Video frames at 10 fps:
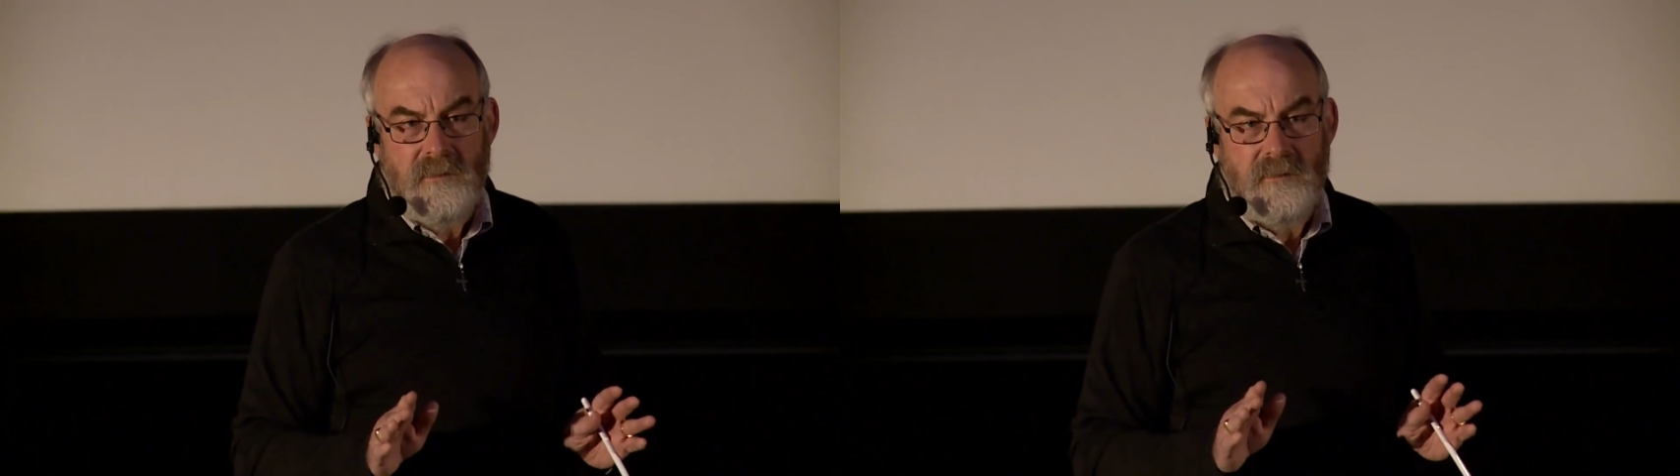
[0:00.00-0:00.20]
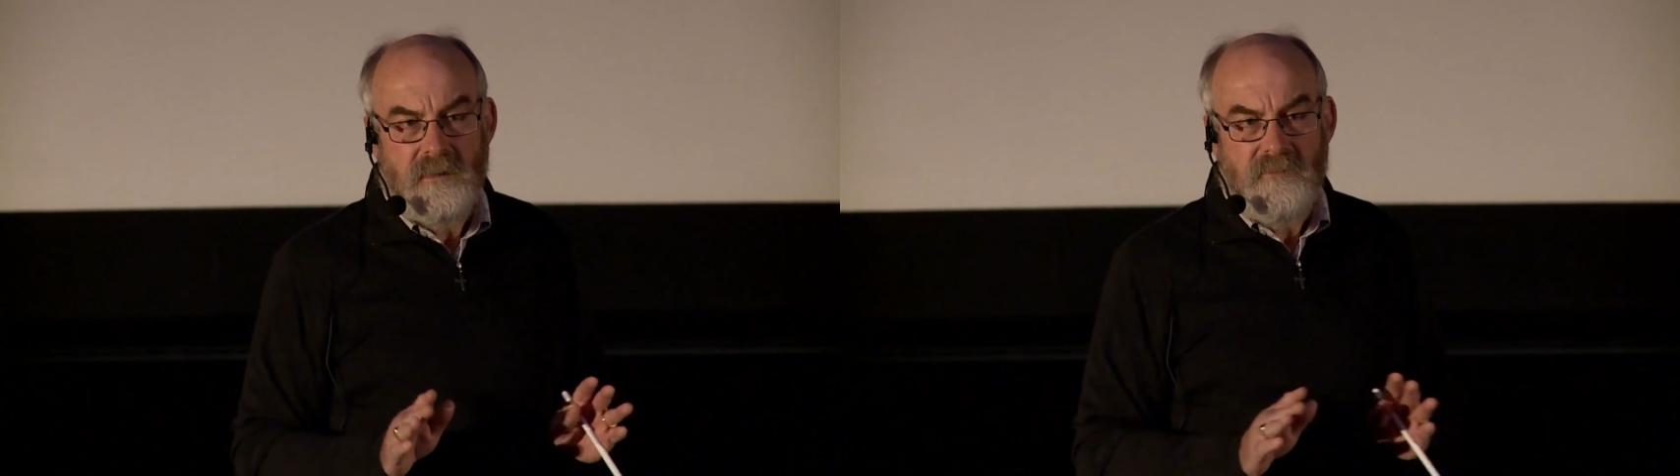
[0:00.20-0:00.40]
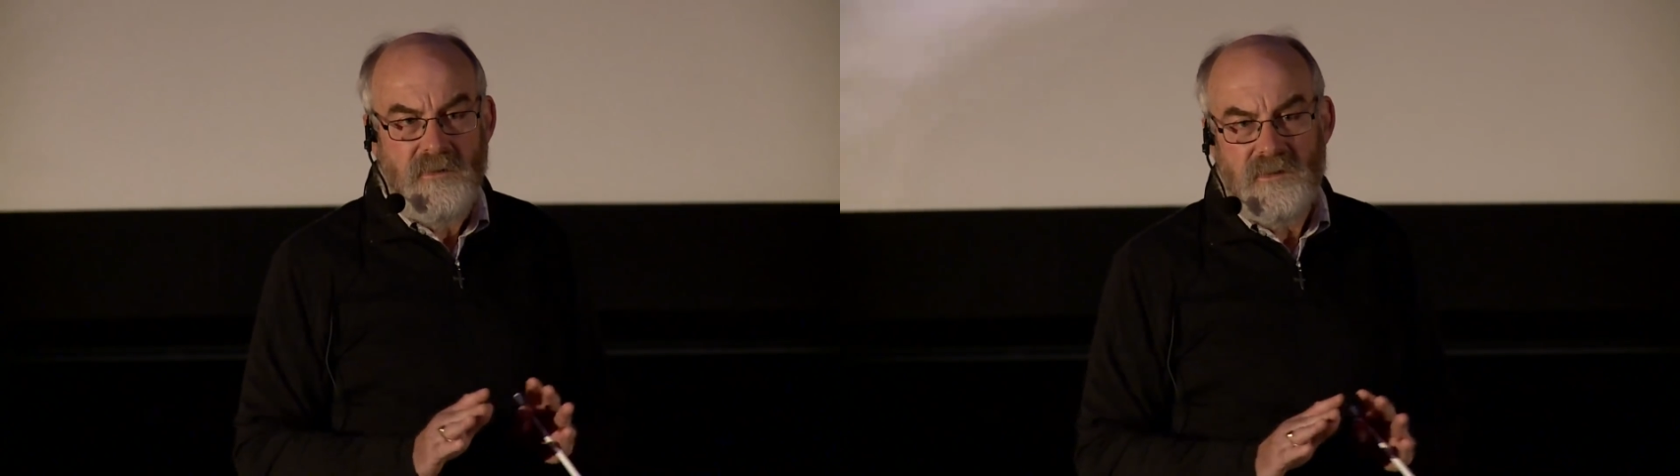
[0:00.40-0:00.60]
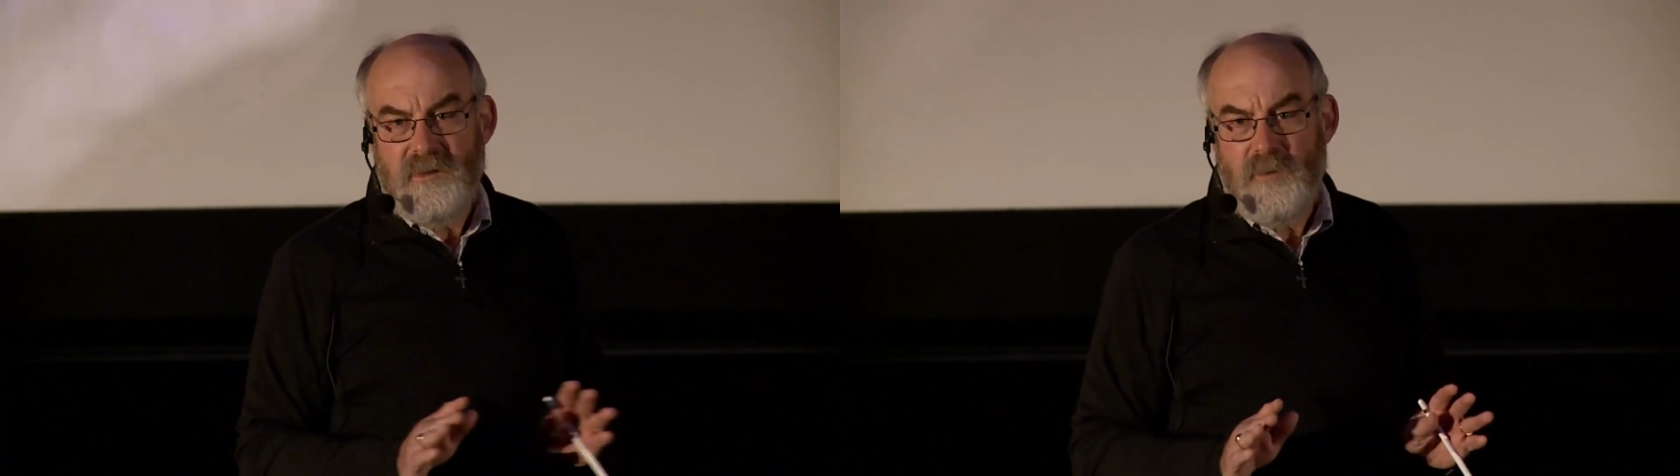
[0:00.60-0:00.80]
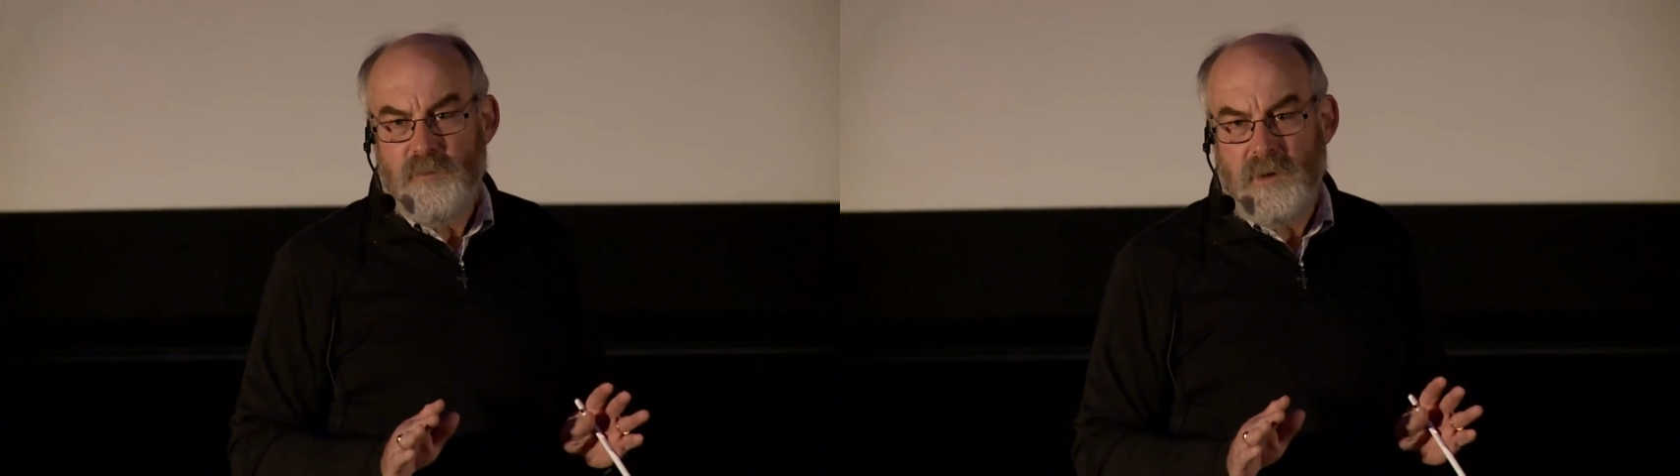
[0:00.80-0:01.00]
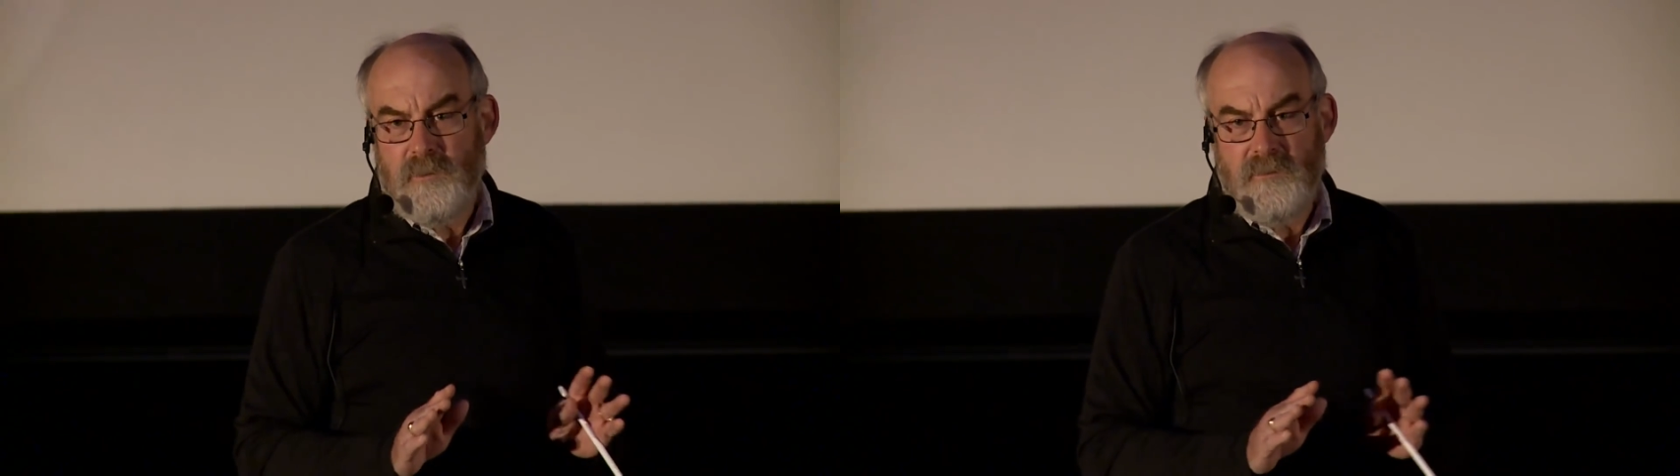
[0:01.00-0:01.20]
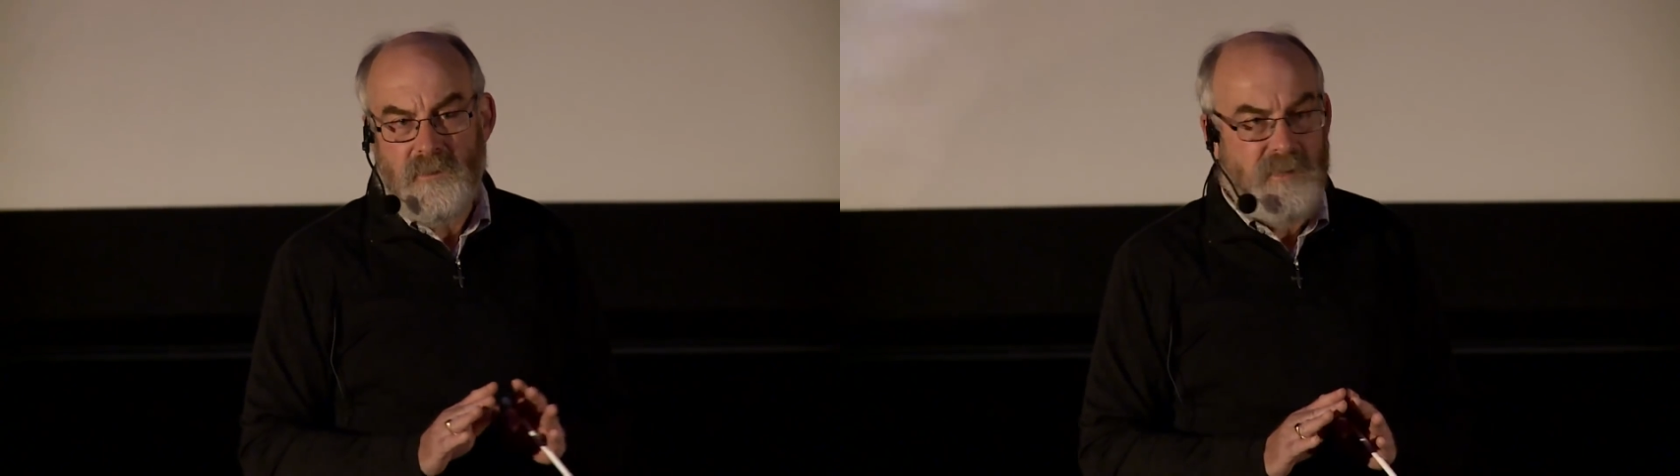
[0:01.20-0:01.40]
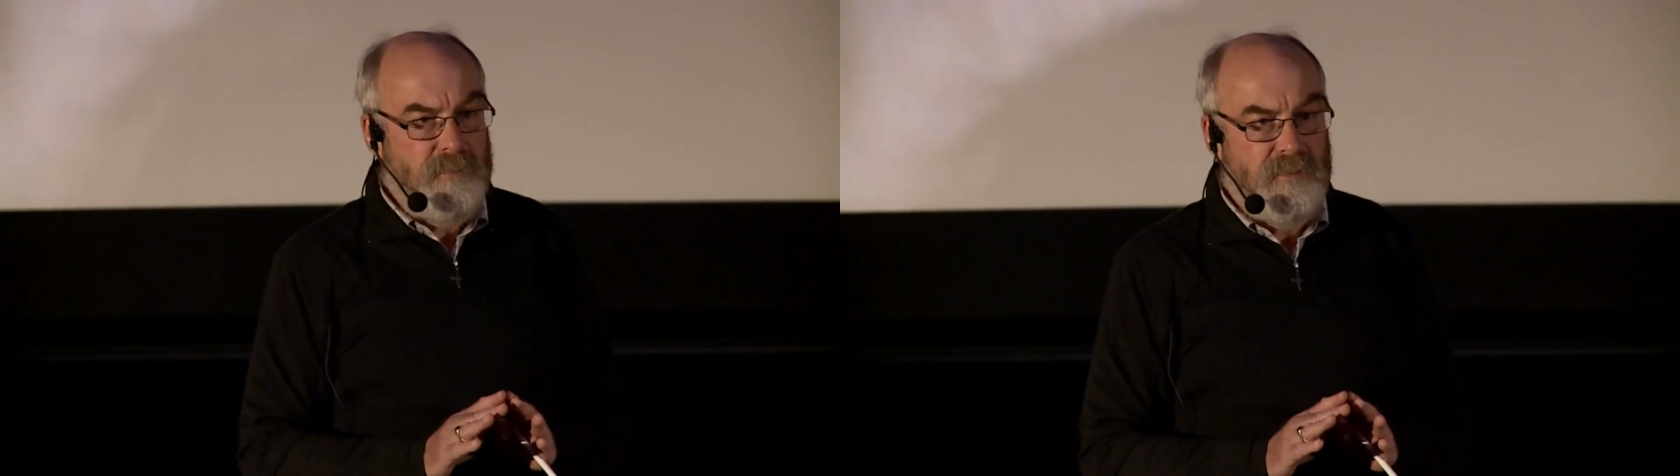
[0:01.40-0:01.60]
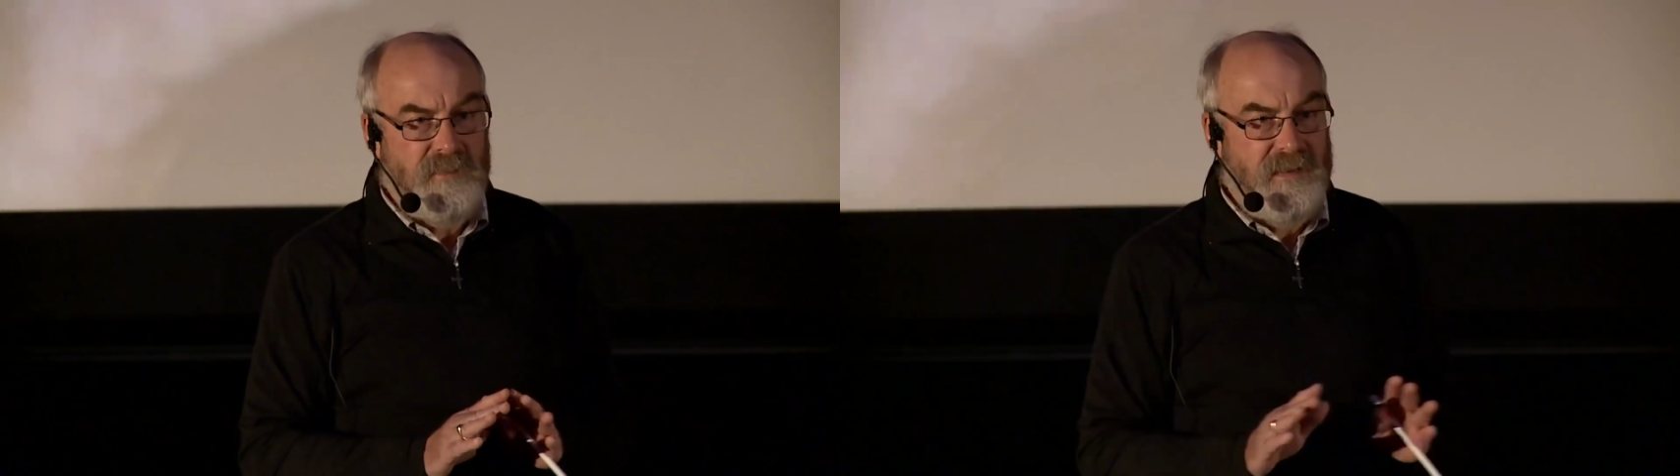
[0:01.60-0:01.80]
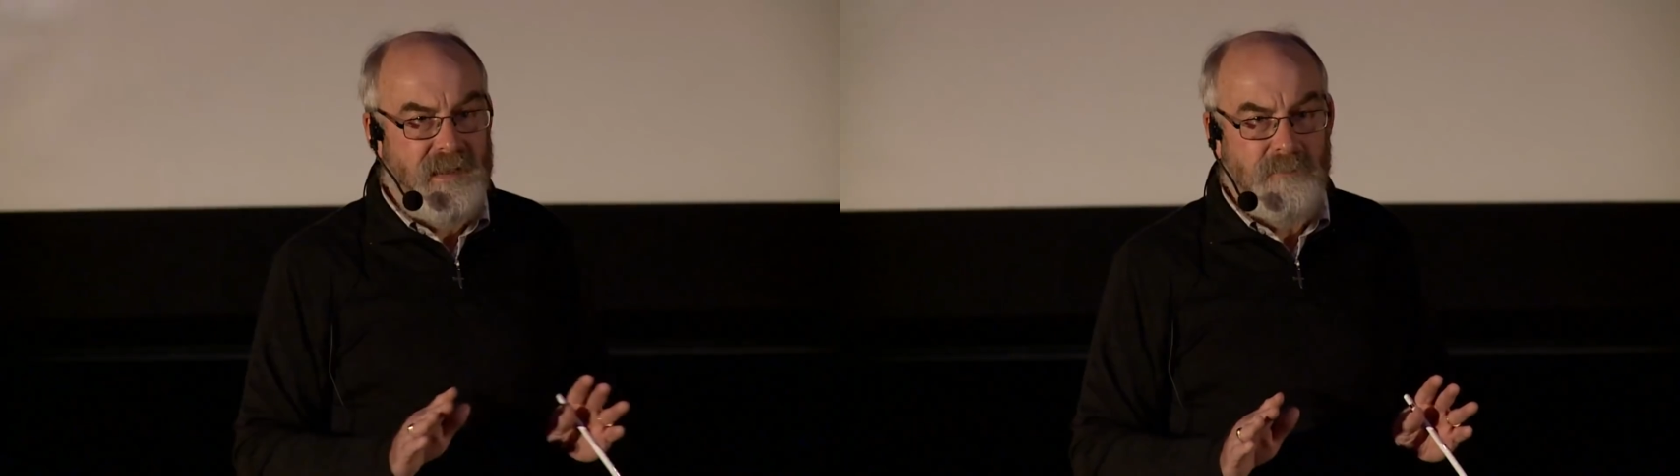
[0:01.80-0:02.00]
Now, I've got no problem in people
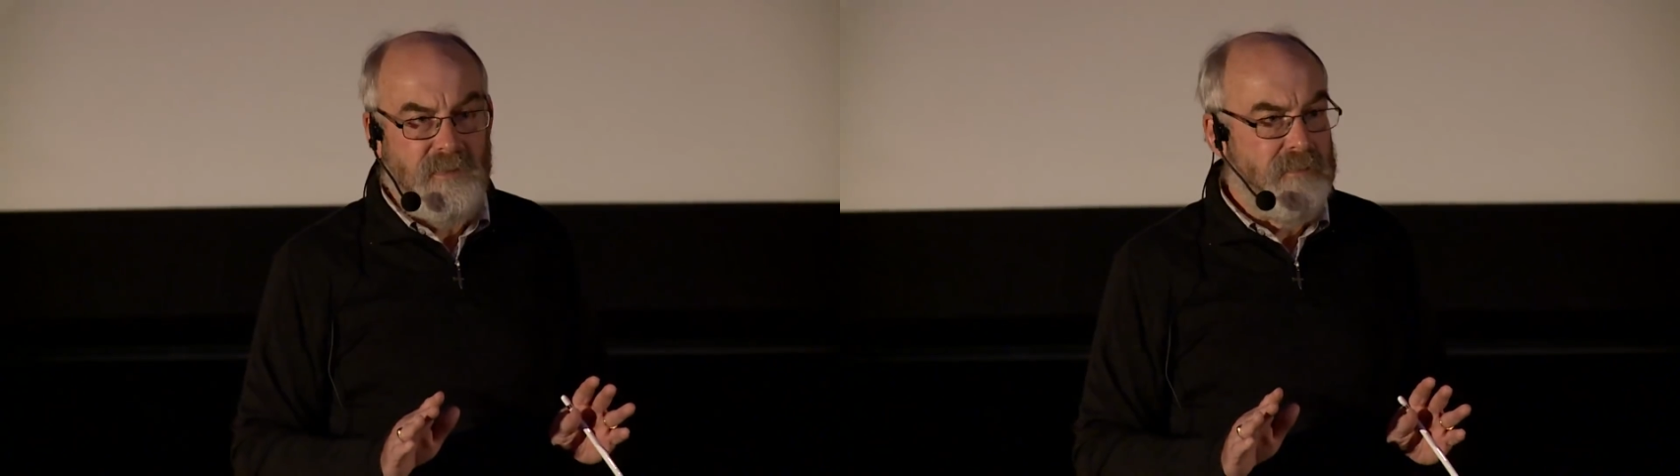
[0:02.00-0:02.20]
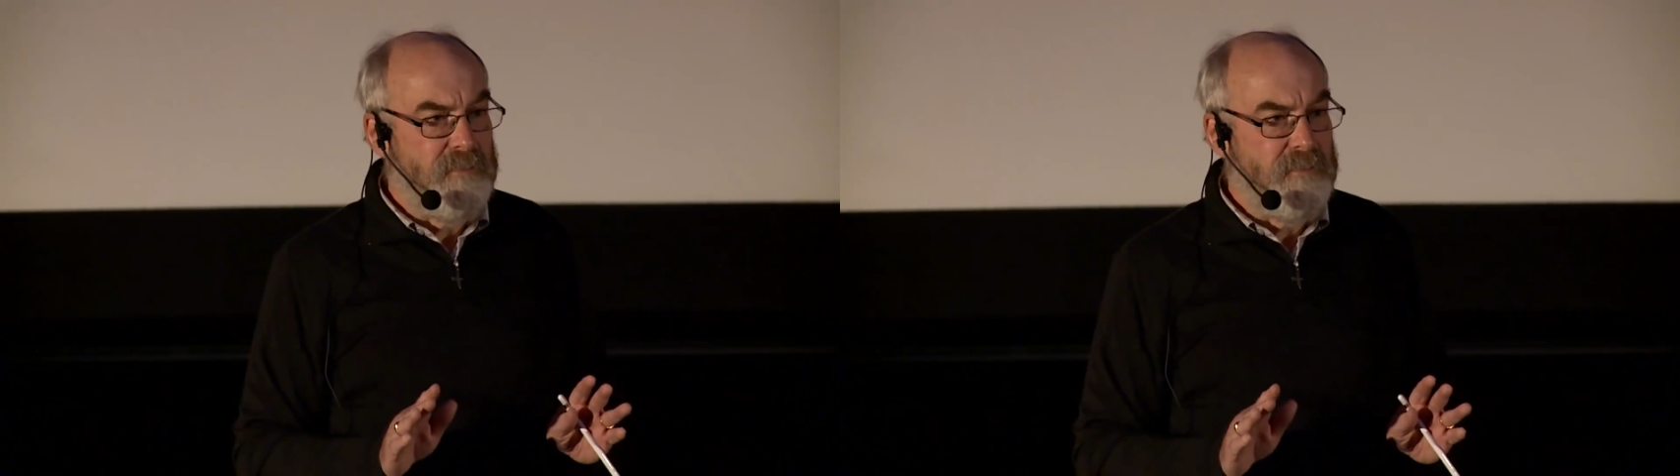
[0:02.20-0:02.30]
being happy,